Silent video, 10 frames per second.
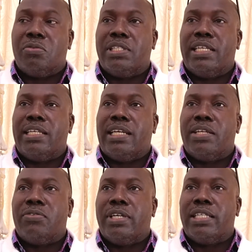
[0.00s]
okay. we said
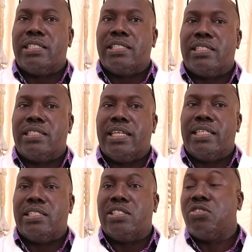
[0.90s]
arthritis is a
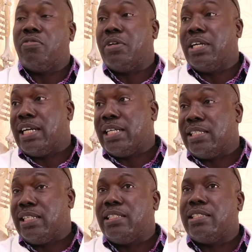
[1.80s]
disease of your
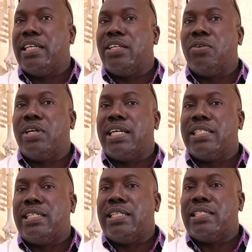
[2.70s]
cartilage, mm. and your
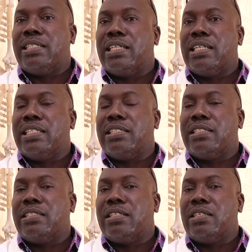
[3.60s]
cartilage
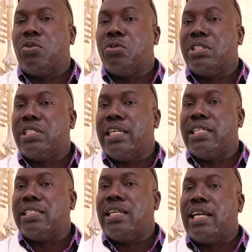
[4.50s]
is,
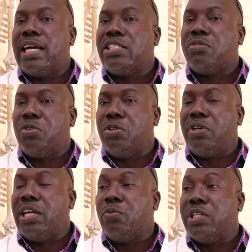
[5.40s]
contains large
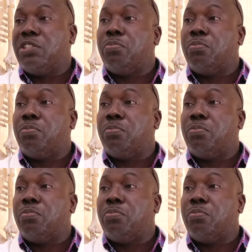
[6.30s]
molecular weight